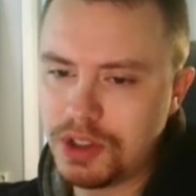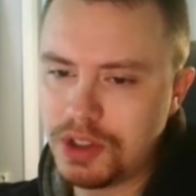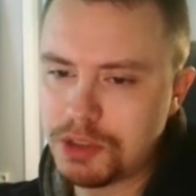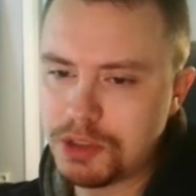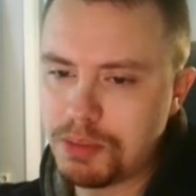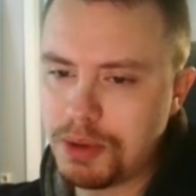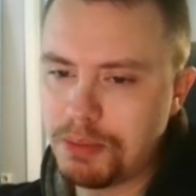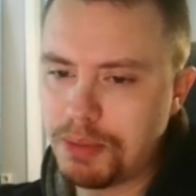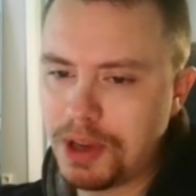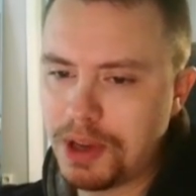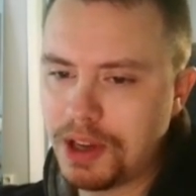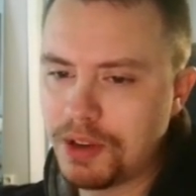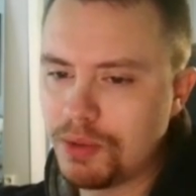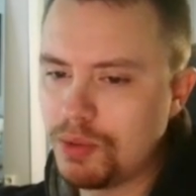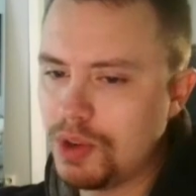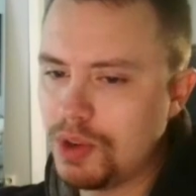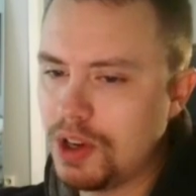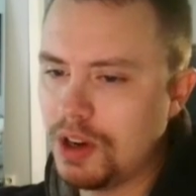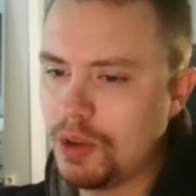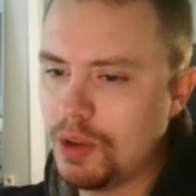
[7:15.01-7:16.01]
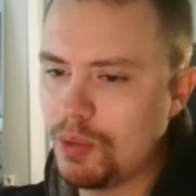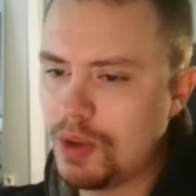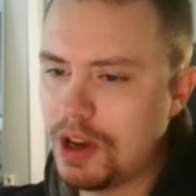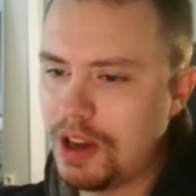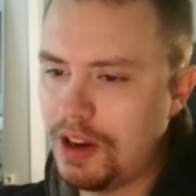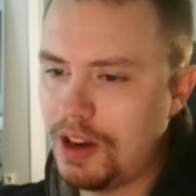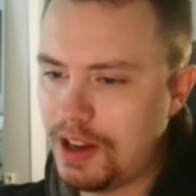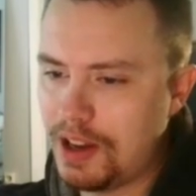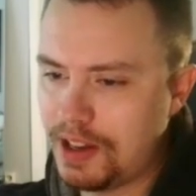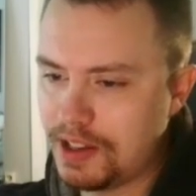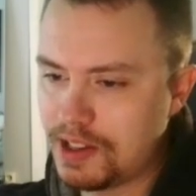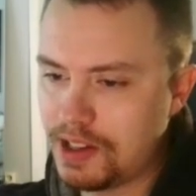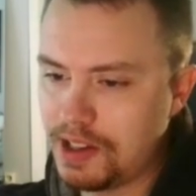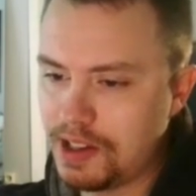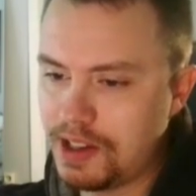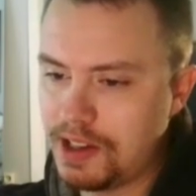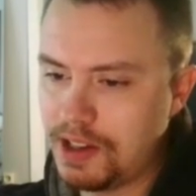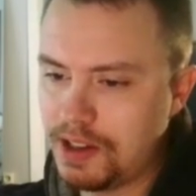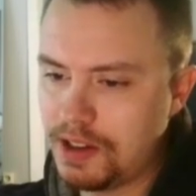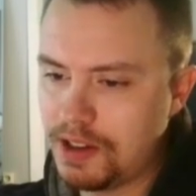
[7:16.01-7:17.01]
has been playing really well
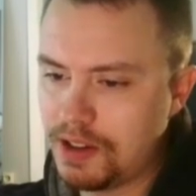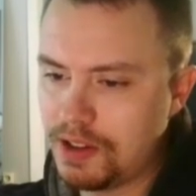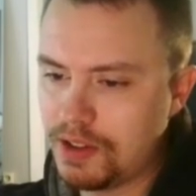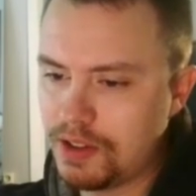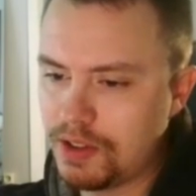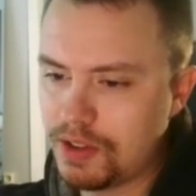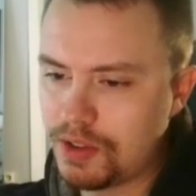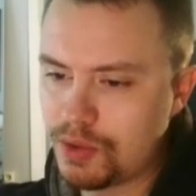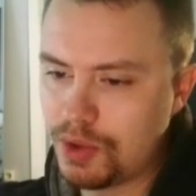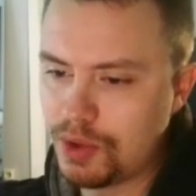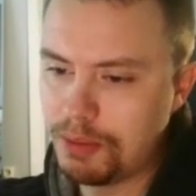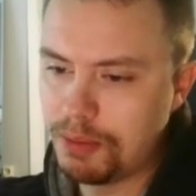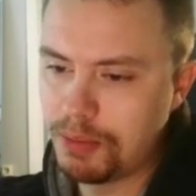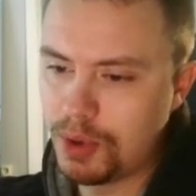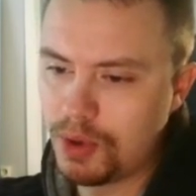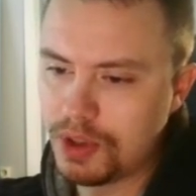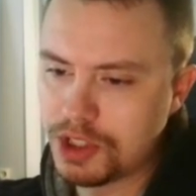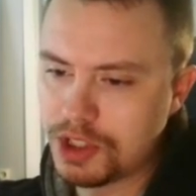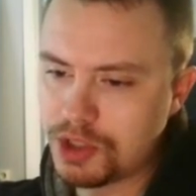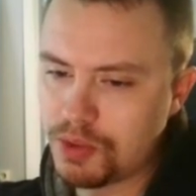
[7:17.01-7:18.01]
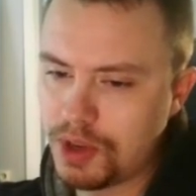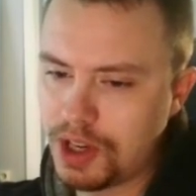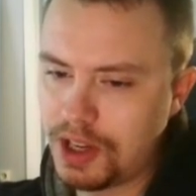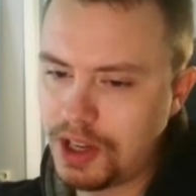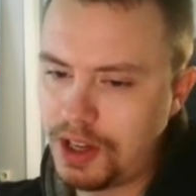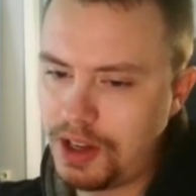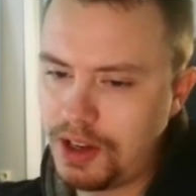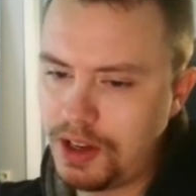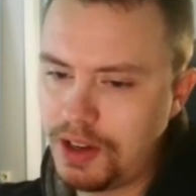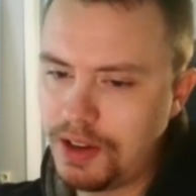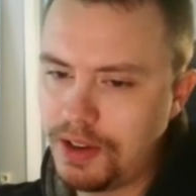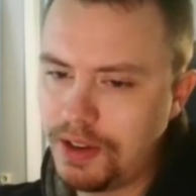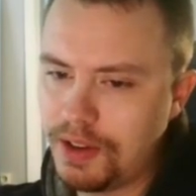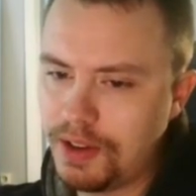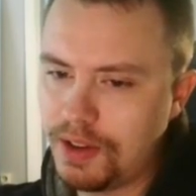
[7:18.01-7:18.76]
lately. Creambo as well.